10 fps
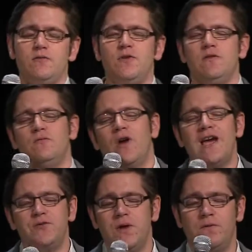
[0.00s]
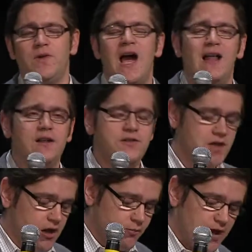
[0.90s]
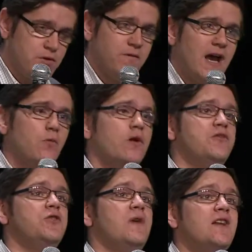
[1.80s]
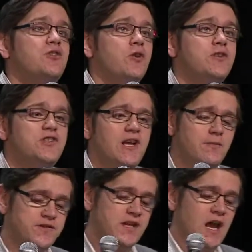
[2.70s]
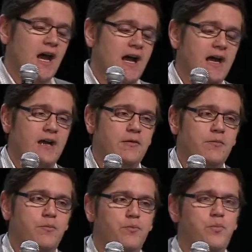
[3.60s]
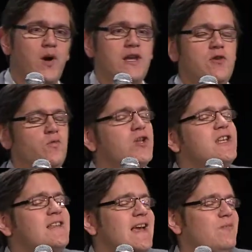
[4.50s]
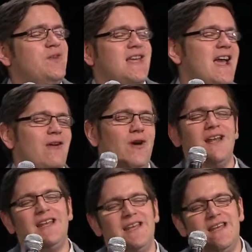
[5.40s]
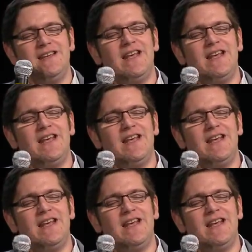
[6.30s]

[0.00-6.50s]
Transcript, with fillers: You, you graduate from college, maybe you've had one or two internships, uh, but you really need that B A, right, in,